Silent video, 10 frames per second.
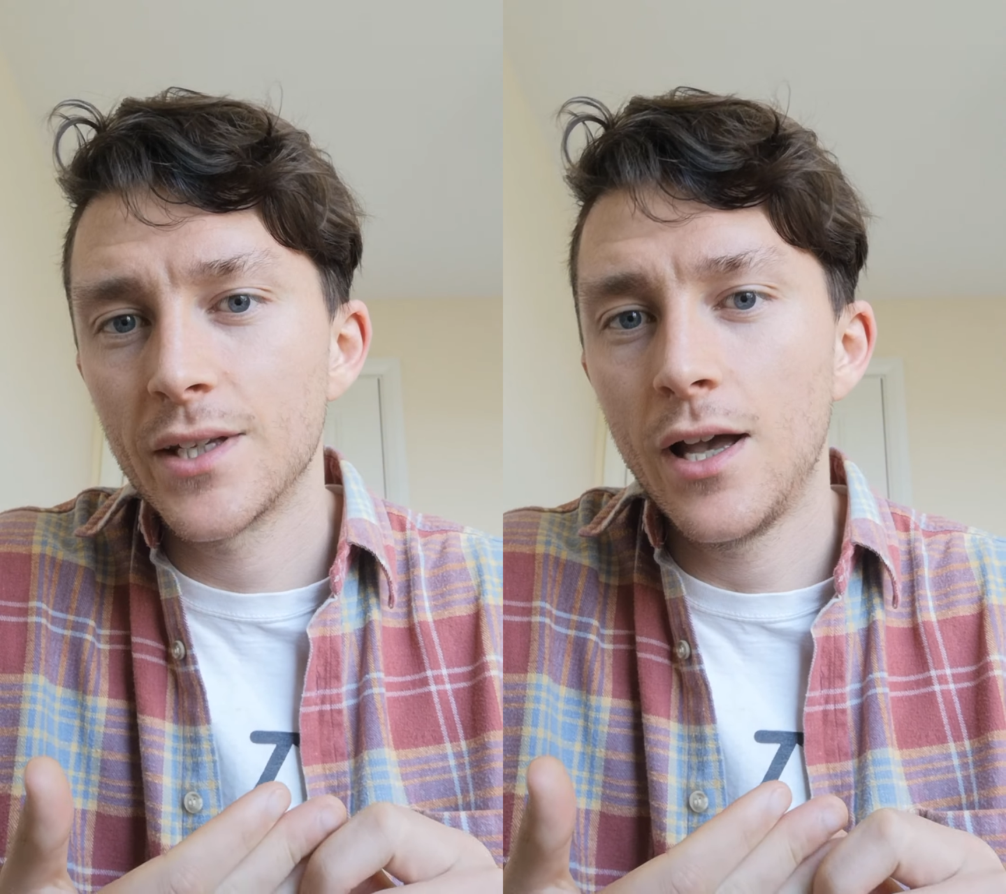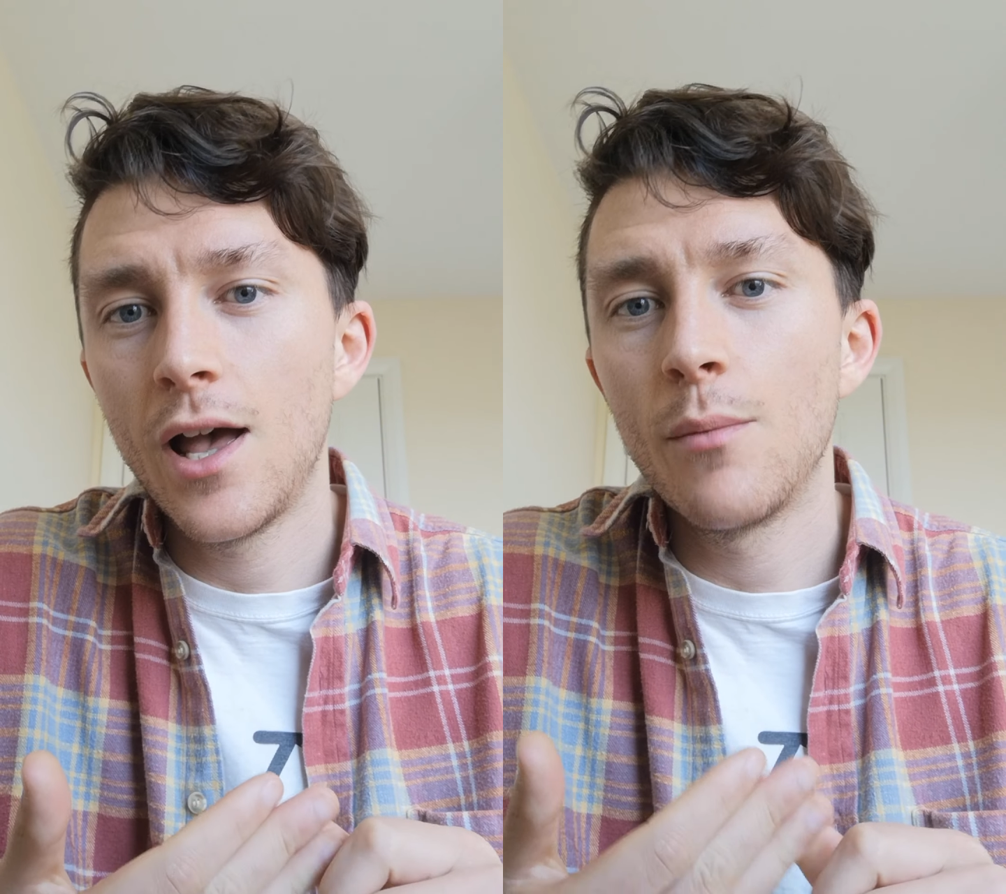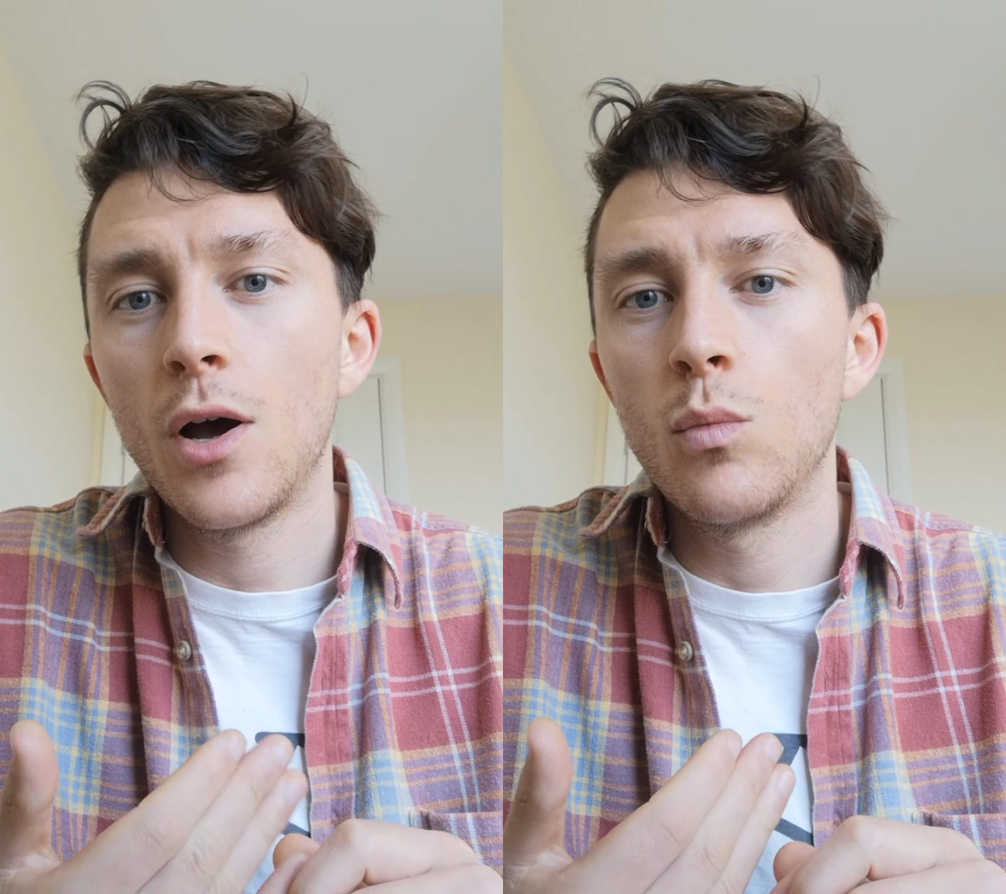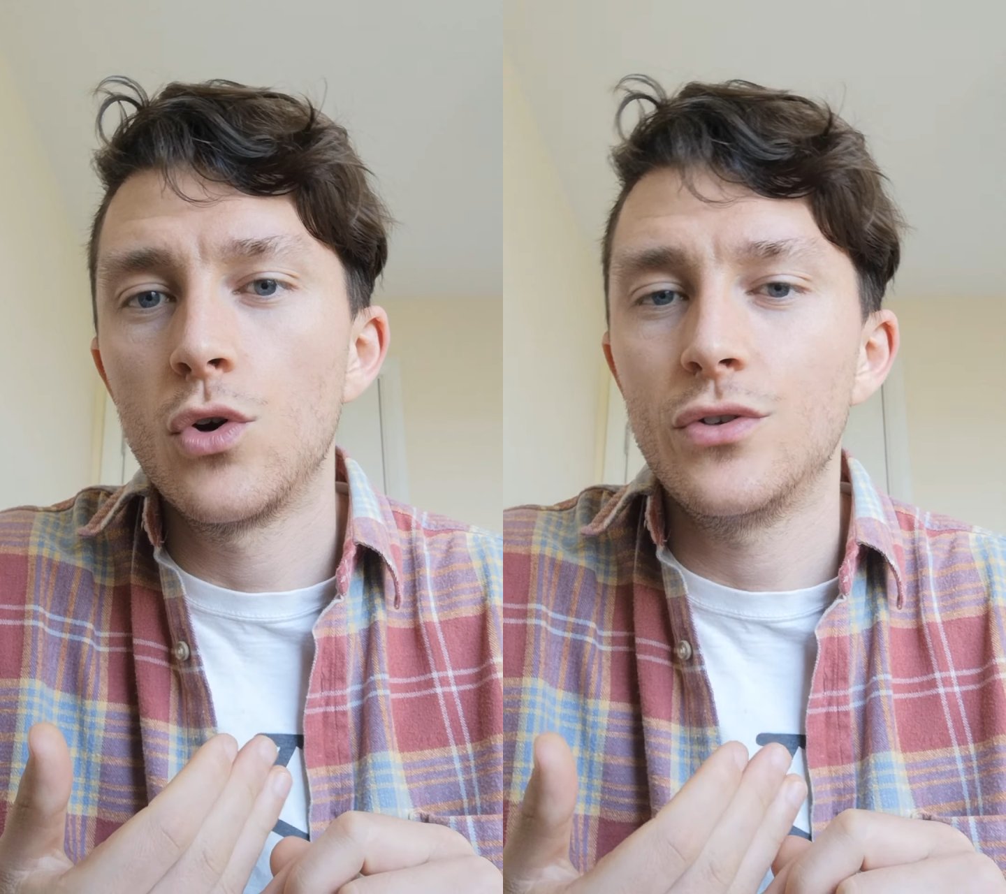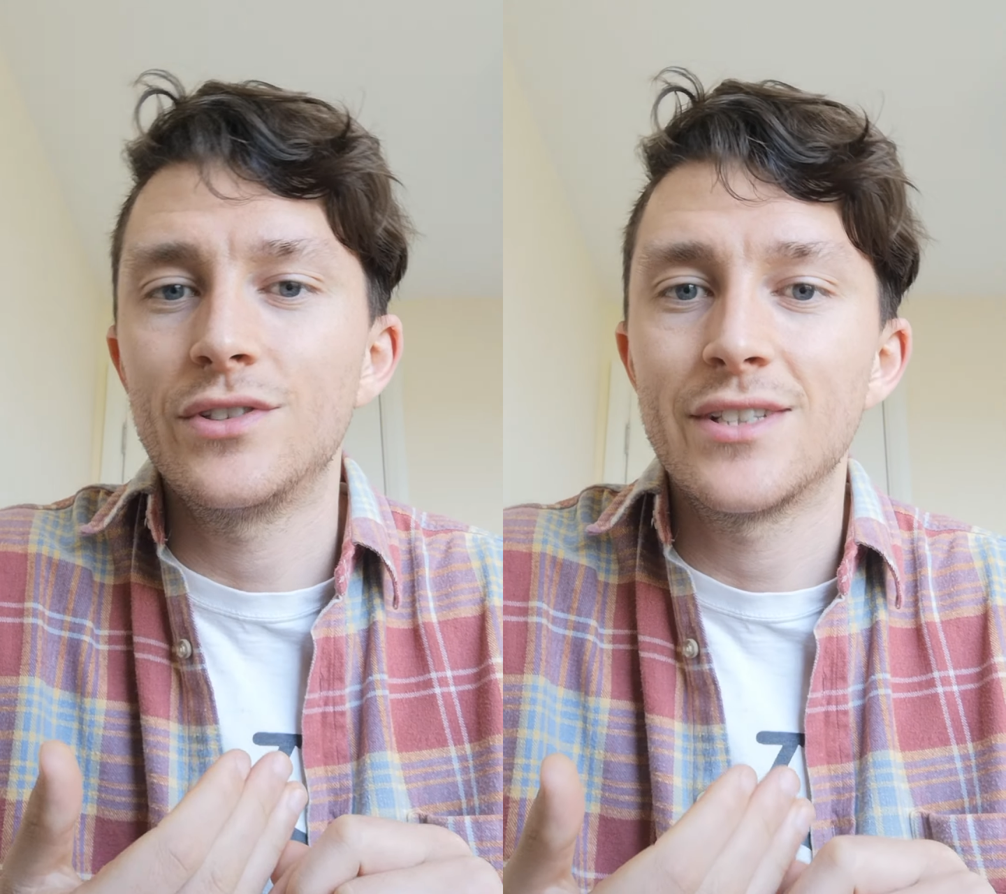And
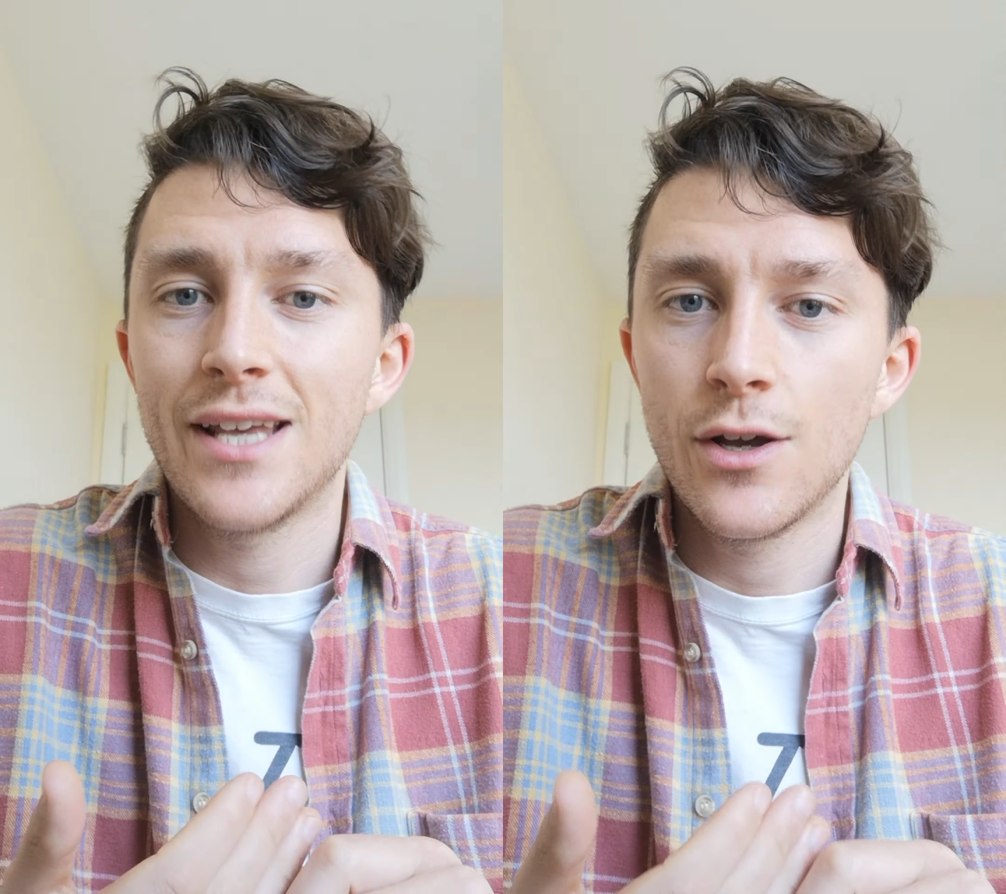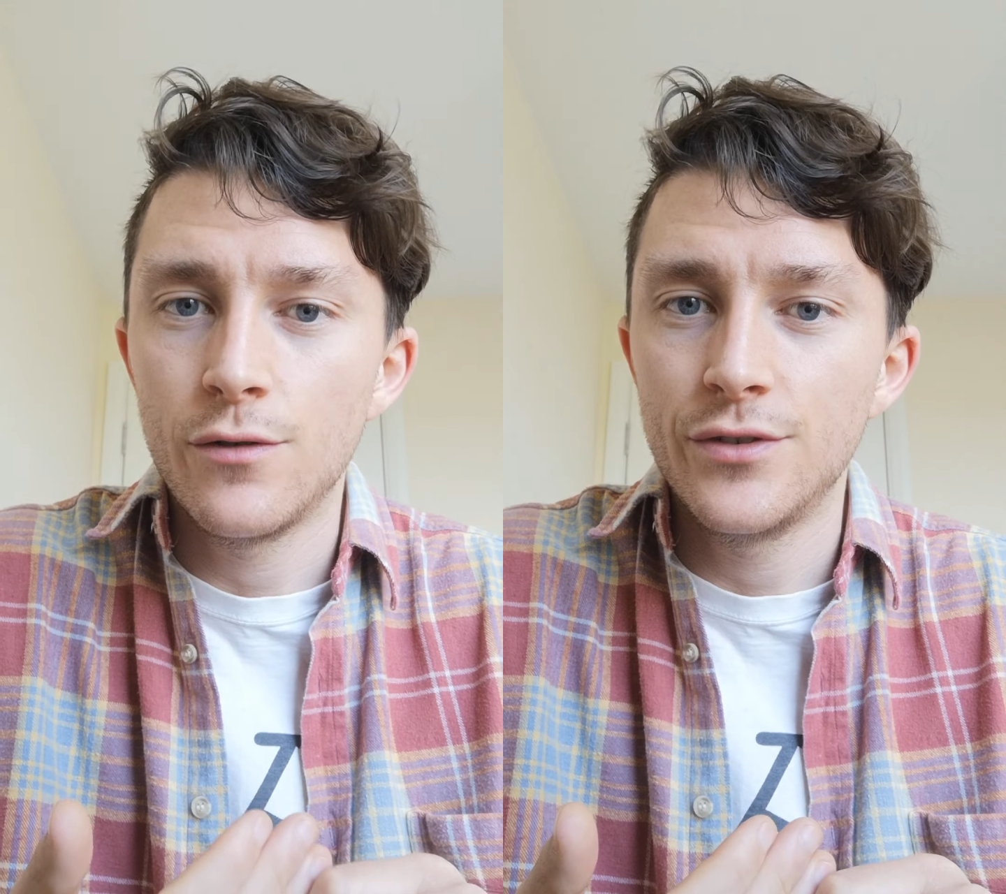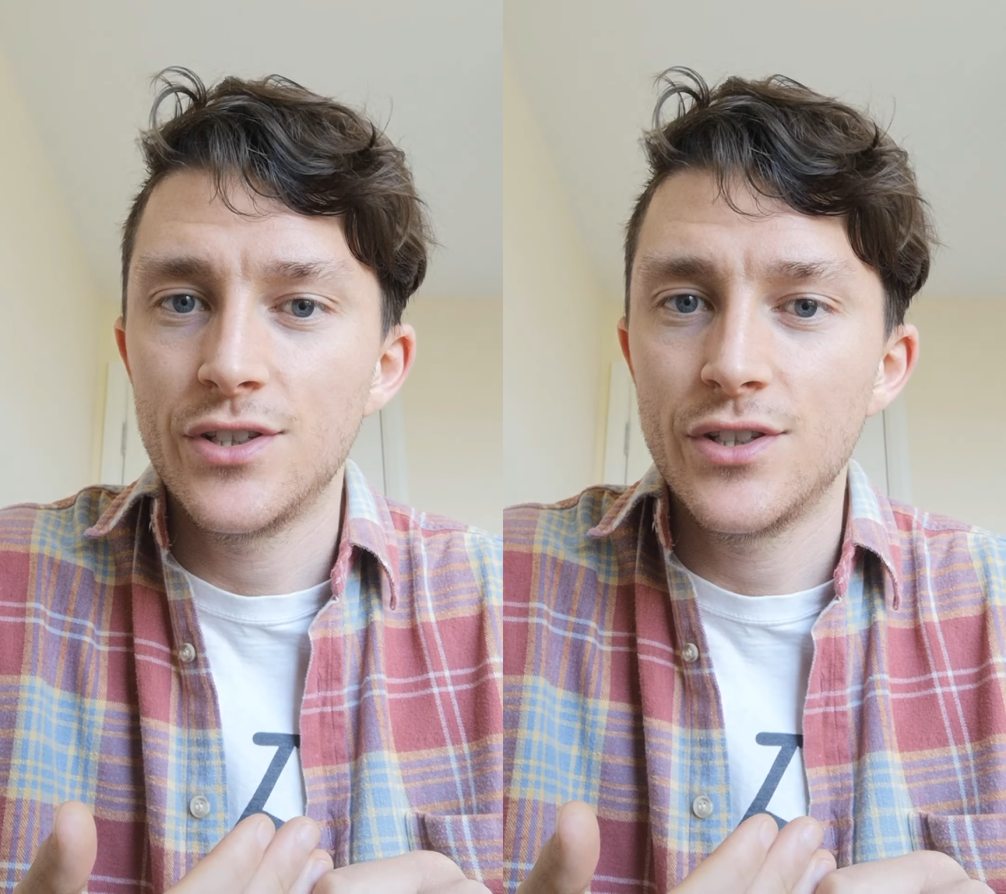what do they offer?